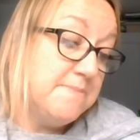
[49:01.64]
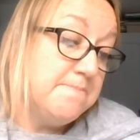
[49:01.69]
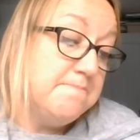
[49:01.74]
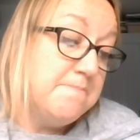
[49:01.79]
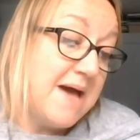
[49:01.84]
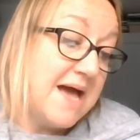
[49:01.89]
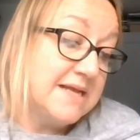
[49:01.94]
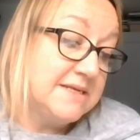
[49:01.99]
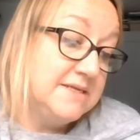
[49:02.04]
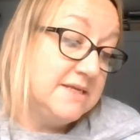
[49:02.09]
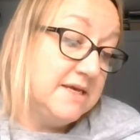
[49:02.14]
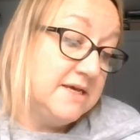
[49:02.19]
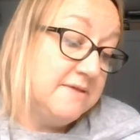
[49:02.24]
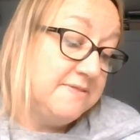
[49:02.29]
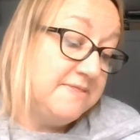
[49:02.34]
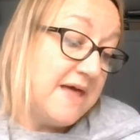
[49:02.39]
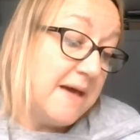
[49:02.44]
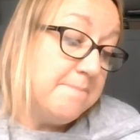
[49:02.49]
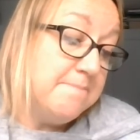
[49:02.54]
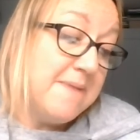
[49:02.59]

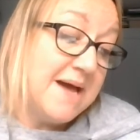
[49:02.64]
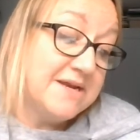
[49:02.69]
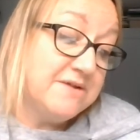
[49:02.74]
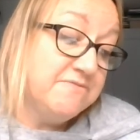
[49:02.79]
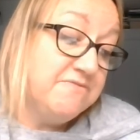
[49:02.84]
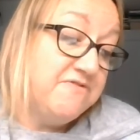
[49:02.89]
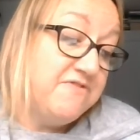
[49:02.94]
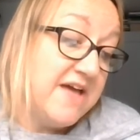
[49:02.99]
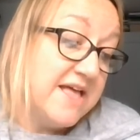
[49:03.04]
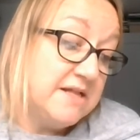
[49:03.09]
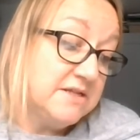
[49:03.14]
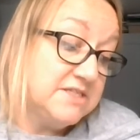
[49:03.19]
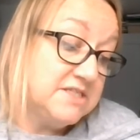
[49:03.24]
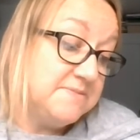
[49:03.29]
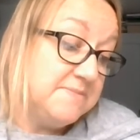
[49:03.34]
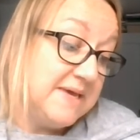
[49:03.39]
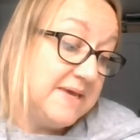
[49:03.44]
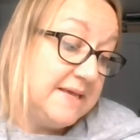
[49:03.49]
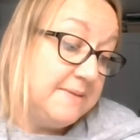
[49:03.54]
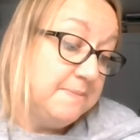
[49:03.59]
that man unveiled
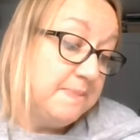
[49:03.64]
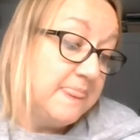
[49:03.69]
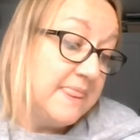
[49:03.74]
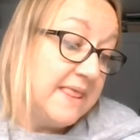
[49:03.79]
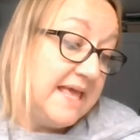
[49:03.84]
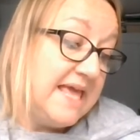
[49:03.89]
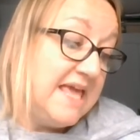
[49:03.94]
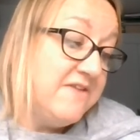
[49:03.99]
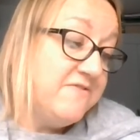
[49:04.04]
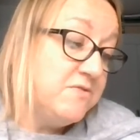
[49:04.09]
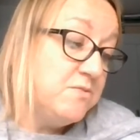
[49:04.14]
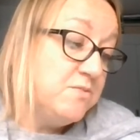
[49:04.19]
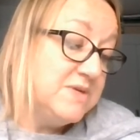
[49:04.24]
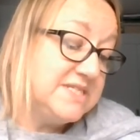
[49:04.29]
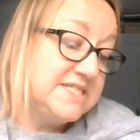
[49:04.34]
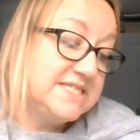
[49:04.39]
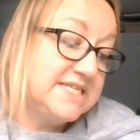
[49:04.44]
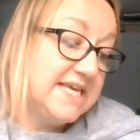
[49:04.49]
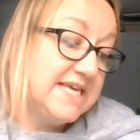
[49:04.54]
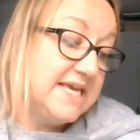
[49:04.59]
to me, even with
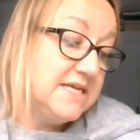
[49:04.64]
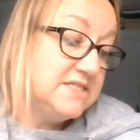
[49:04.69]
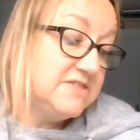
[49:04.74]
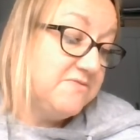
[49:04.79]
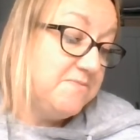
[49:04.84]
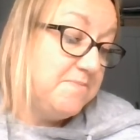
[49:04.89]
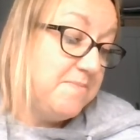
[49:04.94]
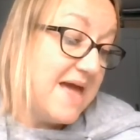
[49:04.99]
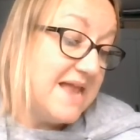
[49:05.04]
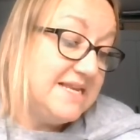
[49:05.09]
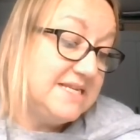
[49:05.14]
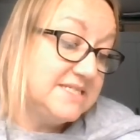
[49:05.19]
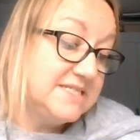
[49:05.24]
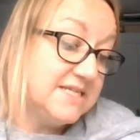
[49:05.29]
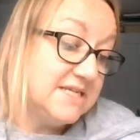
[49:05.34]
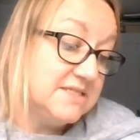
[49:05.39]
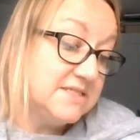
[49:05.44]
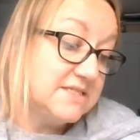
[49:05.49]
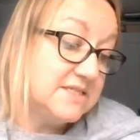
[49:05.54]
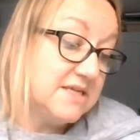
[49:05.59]
tears of
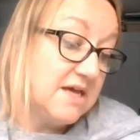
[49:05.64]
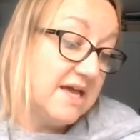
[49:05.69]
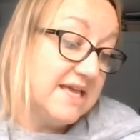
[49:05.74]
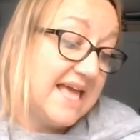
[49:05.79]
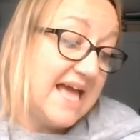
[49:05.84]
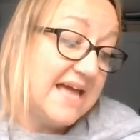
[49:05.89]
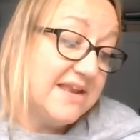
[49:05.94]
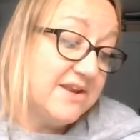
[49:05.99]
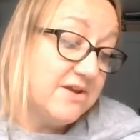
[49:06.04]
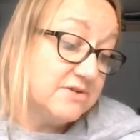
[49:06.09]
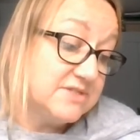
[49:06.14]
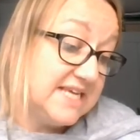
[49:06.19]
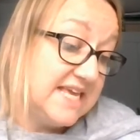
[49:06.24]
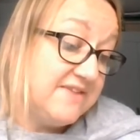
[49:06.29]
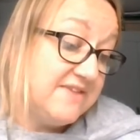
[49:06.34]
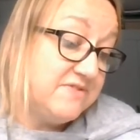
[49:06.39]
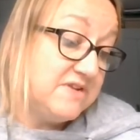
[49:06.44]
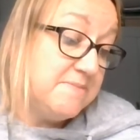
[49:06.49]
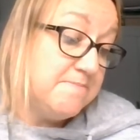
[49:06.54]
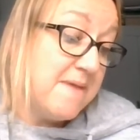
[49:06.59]
penitence, I cannot,
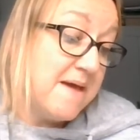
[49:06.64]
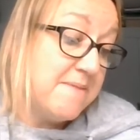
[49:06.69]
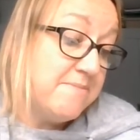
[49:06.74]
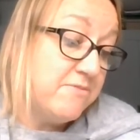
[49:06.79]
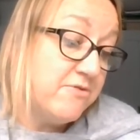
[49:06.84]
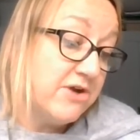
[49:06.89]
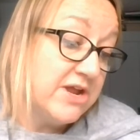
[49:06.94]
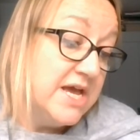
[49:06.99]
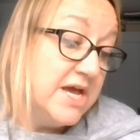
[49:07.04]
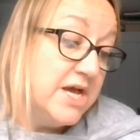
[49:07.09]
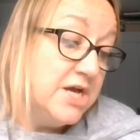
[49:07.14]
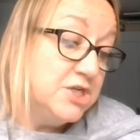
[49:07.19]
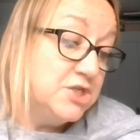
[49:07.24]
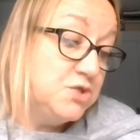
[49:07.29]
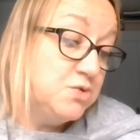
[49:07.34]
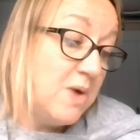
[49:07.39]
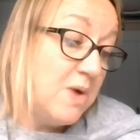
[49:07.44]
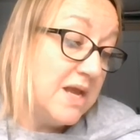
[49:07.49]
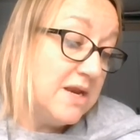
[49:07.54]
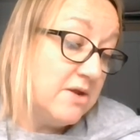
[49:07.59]
even in memory,
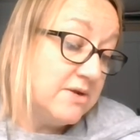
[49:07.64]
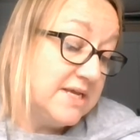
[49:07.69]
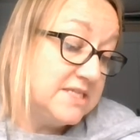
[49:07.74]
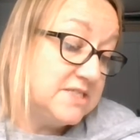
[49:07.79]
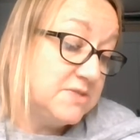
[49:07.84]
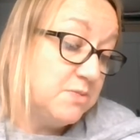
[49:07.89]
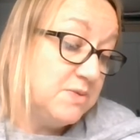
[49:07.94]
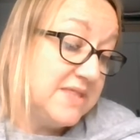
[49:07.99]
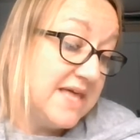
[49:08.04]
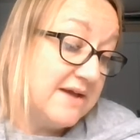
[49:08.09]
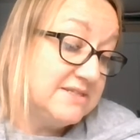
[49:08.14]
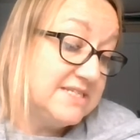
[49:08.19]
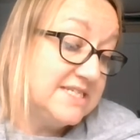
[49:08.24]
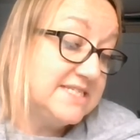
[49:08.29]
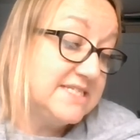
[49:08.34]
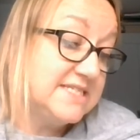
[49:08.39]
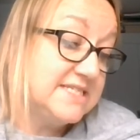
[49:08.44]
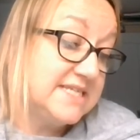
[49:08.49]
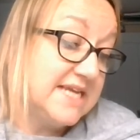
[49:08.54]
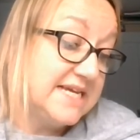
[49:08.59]
dwell on it without
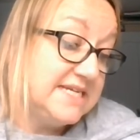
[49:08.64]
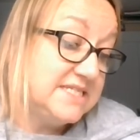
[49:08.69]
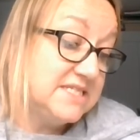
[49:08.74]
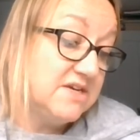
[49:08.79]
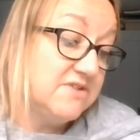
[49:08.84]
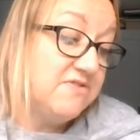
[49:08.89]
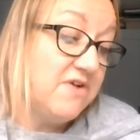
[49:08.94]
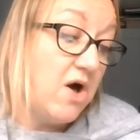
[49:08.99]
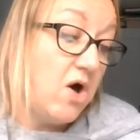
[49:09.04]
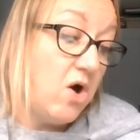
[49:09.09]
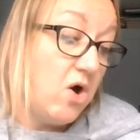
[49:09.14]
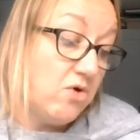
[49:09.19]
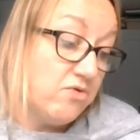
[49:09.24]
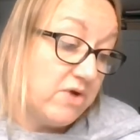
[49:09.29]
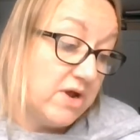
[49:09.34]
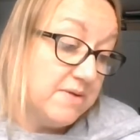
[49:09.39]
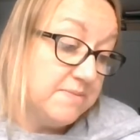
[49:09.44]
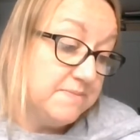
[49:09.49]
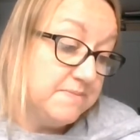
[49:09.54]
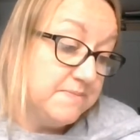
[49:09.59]
a state of
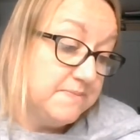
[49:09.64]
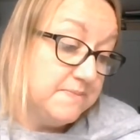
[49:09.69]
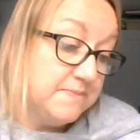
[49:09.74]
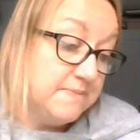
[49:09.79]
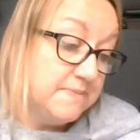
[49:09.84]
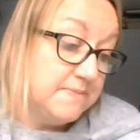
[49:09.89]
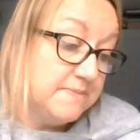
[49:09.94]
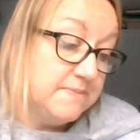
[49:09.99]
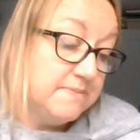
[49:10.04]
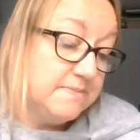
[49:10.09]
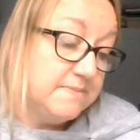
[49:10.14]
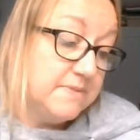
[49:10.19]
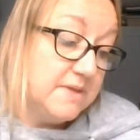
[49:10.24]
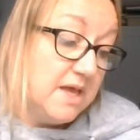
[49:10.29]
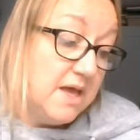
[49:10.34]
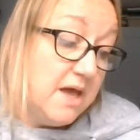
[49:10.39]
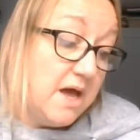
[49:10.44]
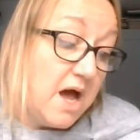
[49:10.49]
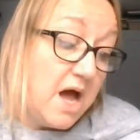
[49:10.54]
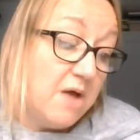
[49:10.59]
horror.
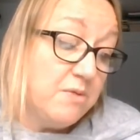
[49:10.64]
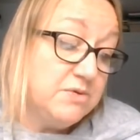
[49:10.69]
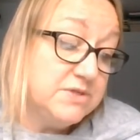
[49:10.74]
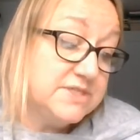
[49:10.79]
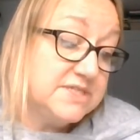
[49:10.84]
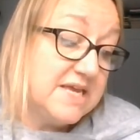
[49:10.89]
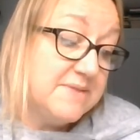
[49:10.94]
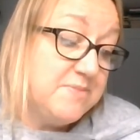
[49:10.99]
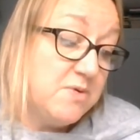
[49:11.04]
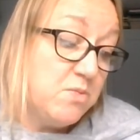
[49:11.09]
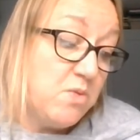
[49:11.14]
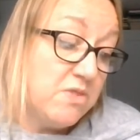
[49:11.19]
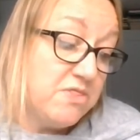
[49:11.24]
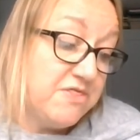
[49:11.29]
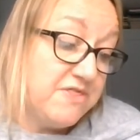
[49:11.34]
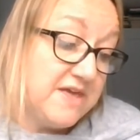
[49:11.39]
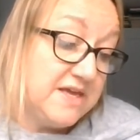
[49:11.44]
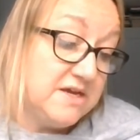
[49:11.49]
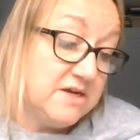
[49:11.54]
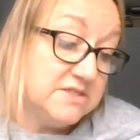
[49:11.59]
I will say but one
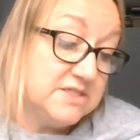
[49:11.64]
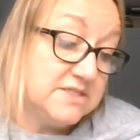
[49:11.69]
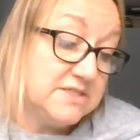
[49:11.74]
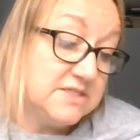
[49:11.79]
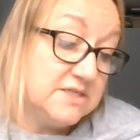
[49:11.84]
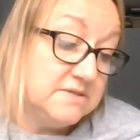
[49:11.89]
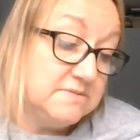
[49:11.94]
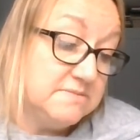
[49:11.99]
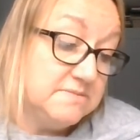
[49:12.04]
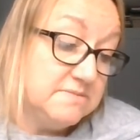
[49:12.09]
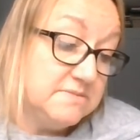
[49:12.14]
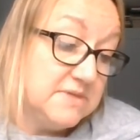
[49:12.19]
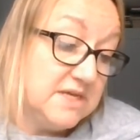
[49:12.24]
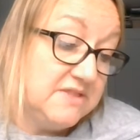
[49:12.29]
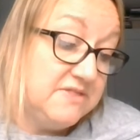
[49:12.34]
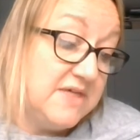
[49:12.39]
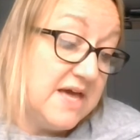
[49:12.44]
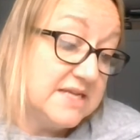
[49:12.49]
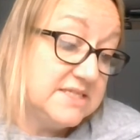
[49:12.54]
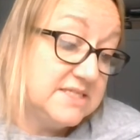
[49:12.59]
thing, Utterson,
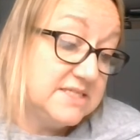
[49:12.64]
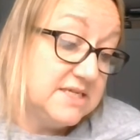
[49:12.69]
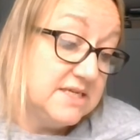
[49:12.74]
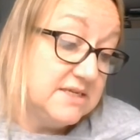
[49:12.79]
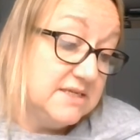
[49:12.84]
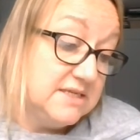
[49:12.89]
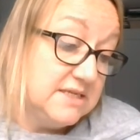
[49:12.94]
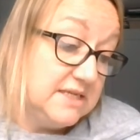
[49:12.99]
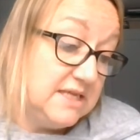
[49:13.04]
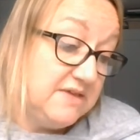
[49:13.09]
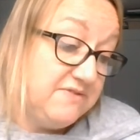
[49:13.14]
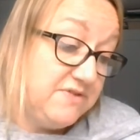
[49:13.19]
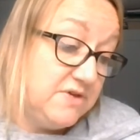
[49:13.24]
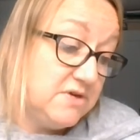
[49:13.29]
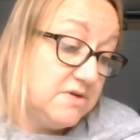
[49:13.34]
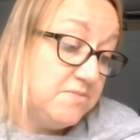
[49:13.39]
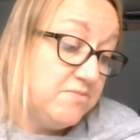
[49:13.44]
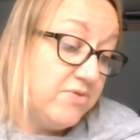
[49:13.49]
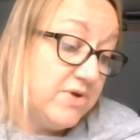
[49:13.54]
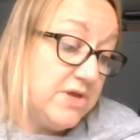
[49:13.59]
and that, if you
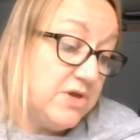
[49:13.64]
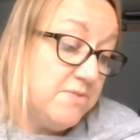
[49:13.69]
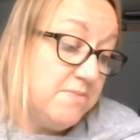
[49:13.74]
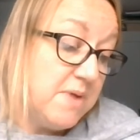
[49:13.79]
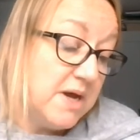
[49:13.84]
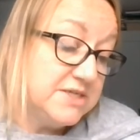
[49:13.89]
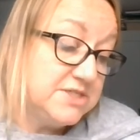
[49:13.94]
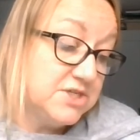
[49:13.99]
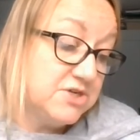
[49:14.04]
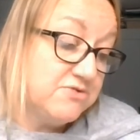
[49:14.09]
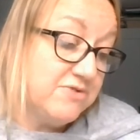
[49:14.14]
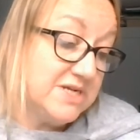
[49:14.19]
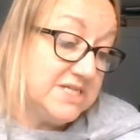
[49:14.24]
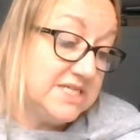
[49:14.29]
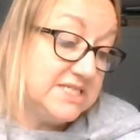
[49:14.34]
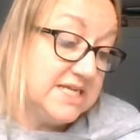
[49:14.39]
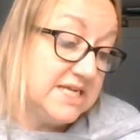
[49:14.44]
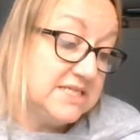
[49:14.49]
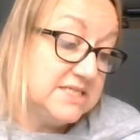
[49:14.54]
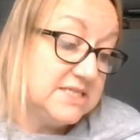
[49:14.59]
can bring your mind to
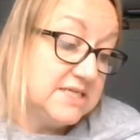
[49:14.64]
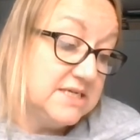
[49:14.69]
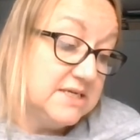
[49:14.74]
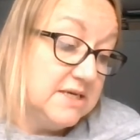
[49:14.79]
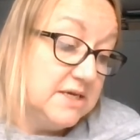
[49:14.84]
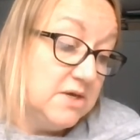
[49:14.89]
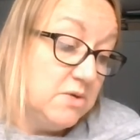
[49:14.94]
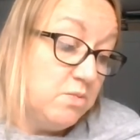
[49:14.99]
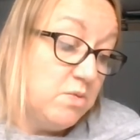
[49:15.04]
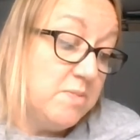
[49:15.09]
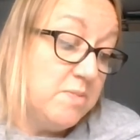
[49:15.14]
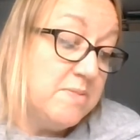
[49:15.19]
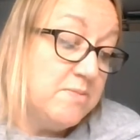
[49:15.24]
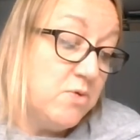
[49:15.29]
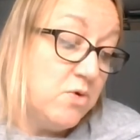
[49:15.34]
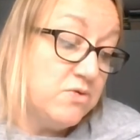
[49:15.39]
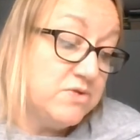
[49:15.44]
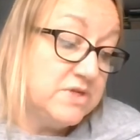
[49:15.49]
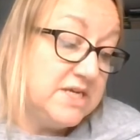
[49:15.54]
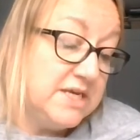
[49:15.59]
credit it, will be
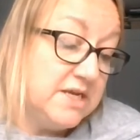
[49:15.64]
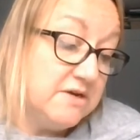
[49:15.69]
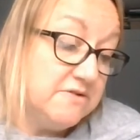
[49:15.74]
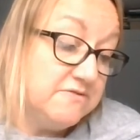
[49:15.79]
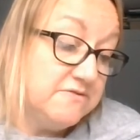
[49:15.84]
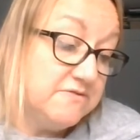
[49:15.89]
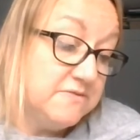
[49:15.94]
more than enough.